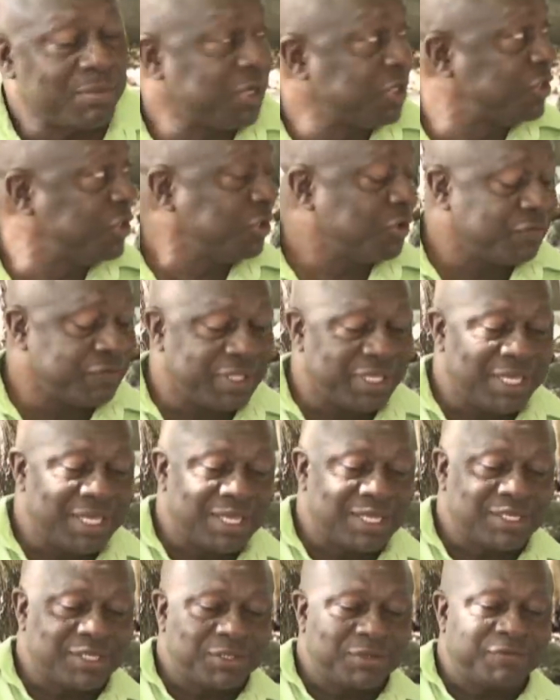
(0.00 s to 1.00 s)
And much over
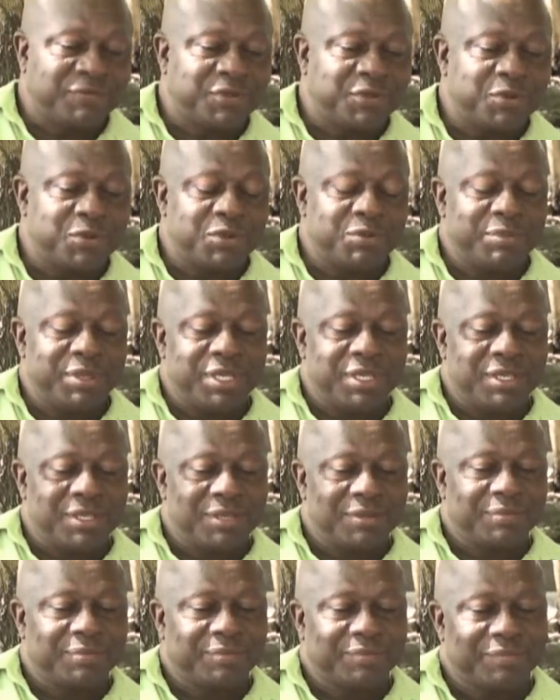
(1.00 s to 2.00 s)
the years you've told
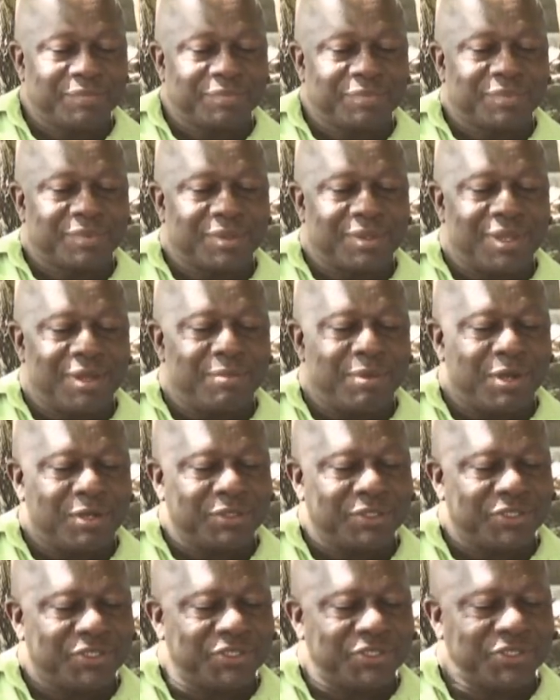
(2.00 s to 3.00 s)
me
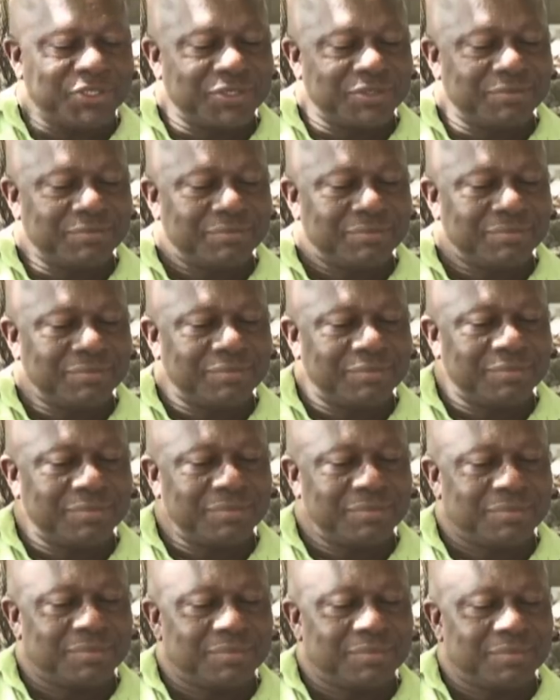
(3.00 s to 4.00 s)
about
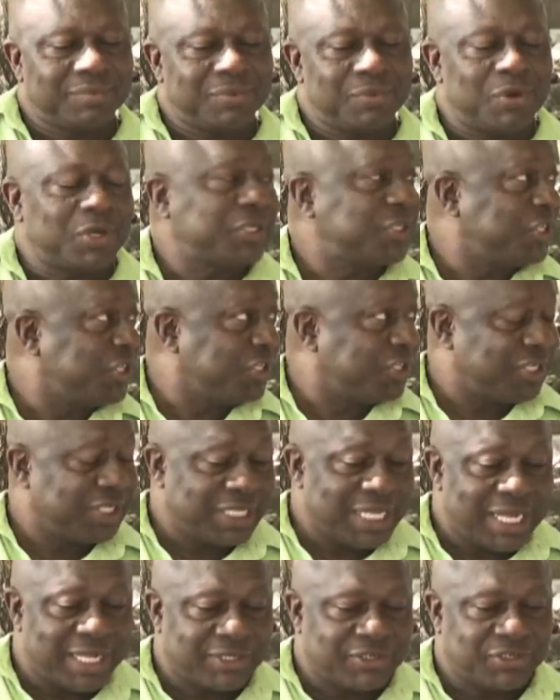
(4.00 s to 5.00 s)

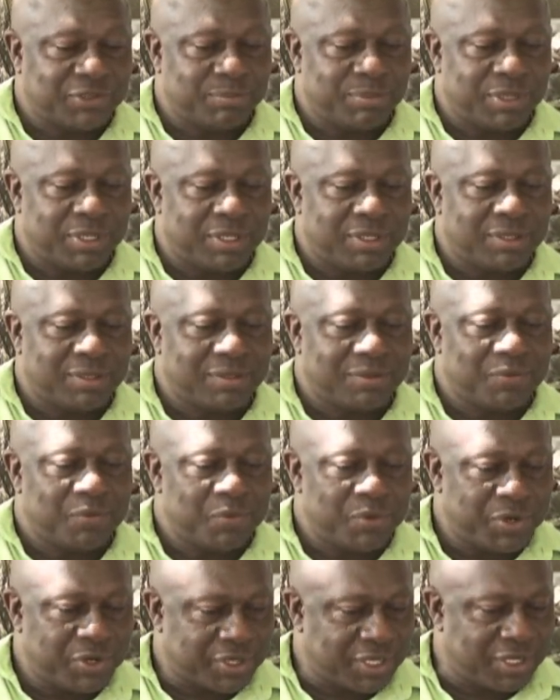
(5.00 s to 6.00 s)
Washington Archibald
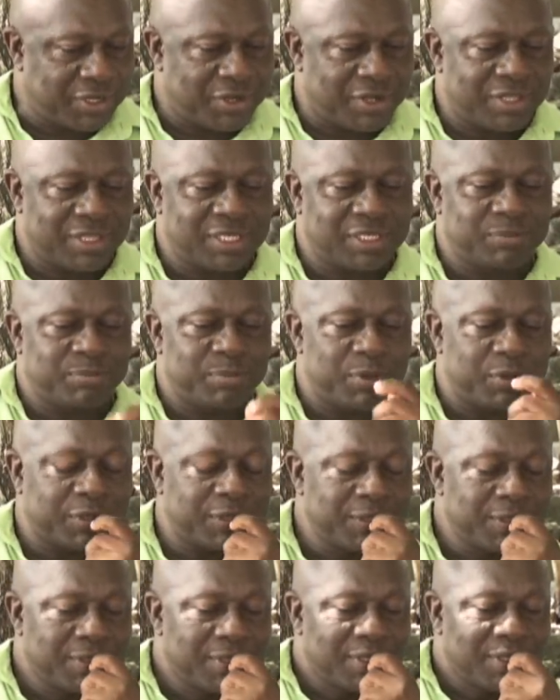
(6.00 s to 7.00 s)
working on this
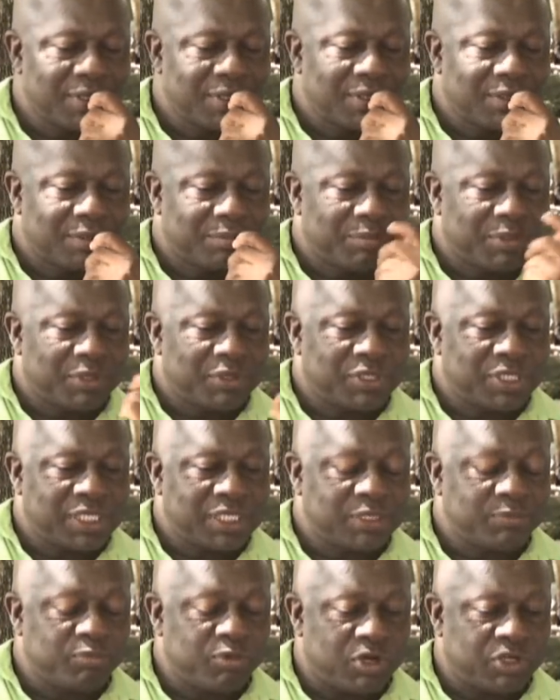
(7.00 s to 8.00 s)
book
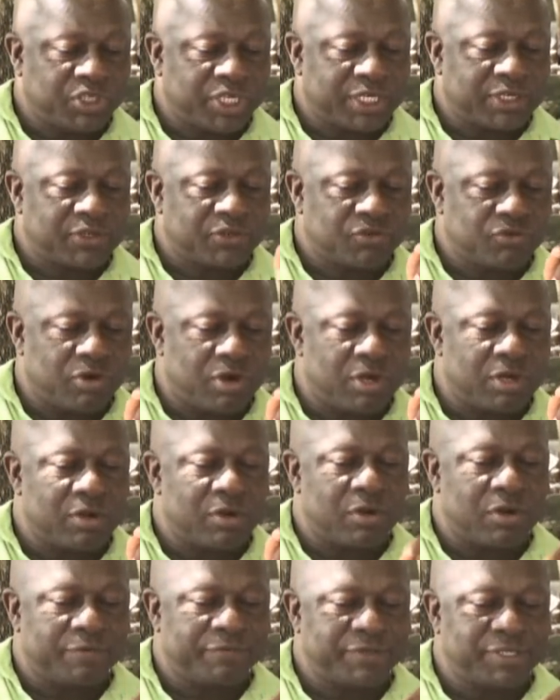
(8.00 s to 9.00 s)
because his Project
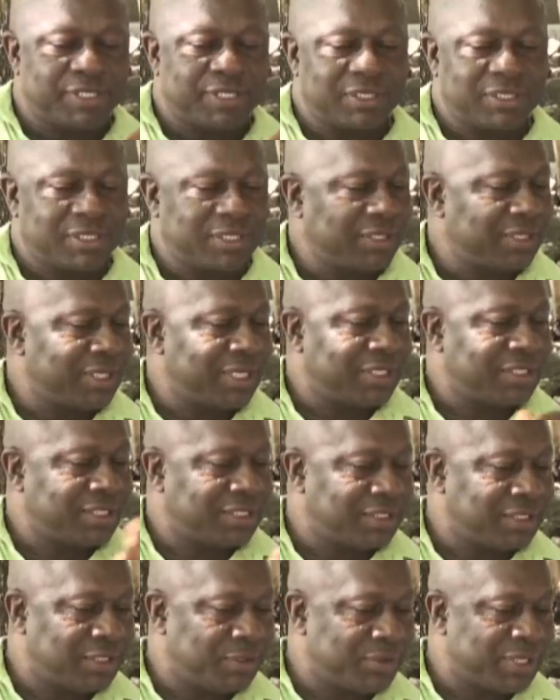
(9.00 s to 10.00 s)
Strong office in St.
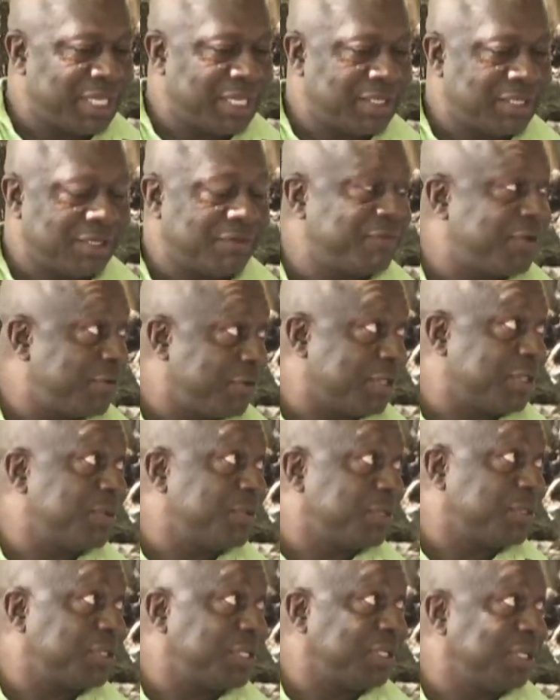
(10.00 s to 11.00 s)
Kitts is located very
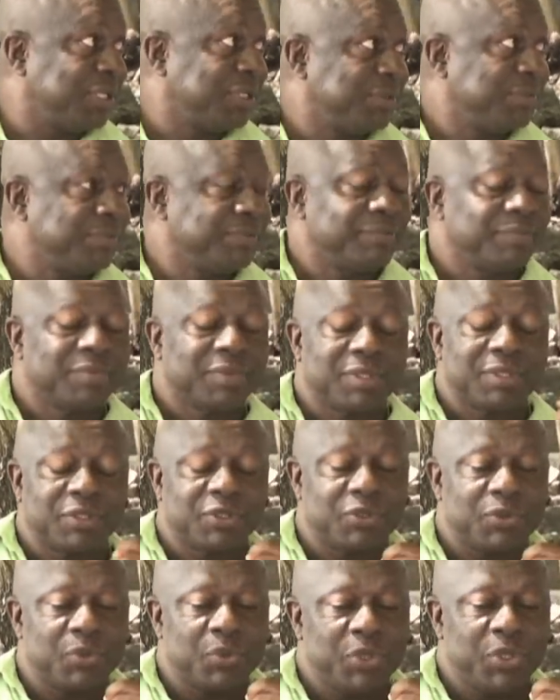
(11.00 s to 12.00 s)
closely
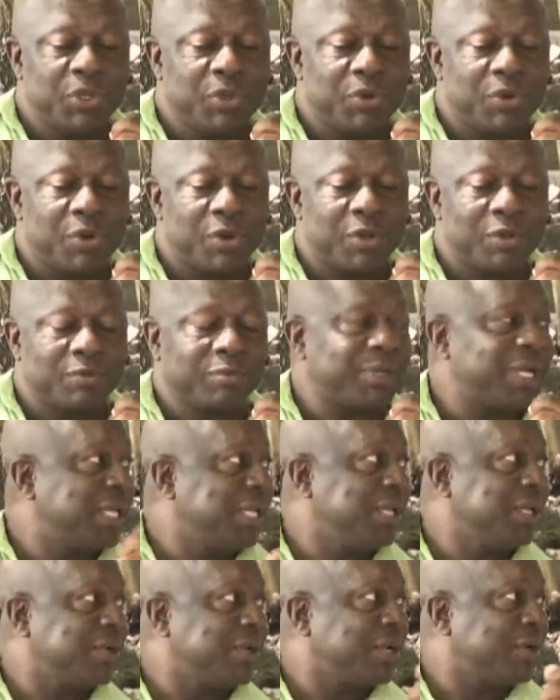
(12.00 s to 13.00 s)
to your
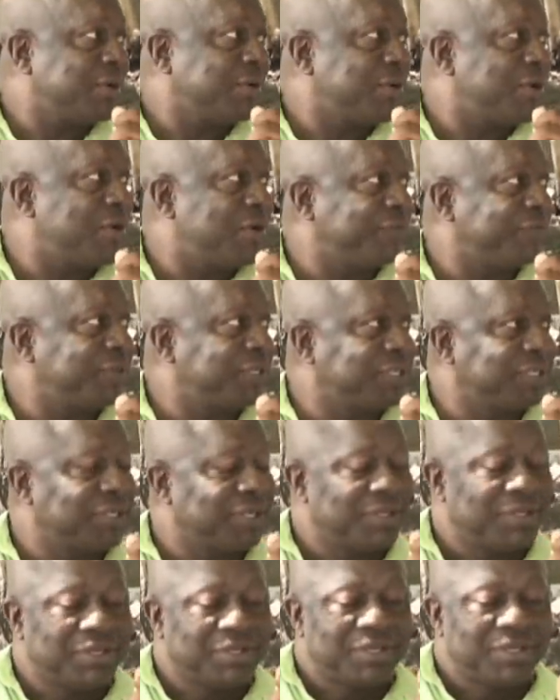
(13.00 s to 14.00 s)
IICA
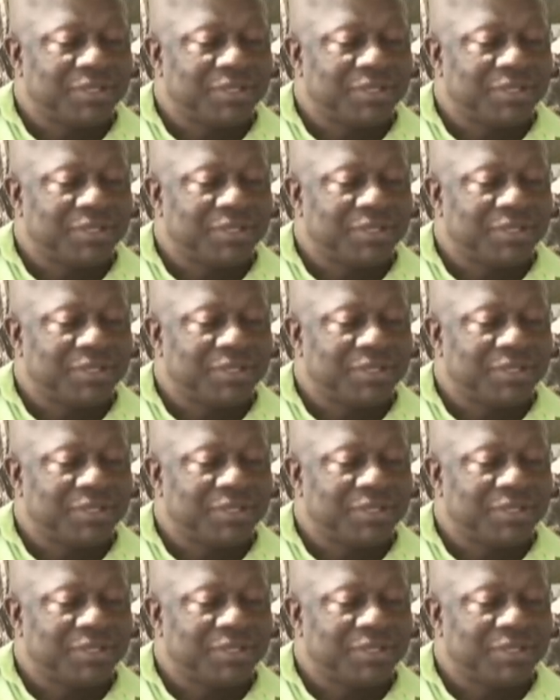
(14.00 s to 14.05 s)
office.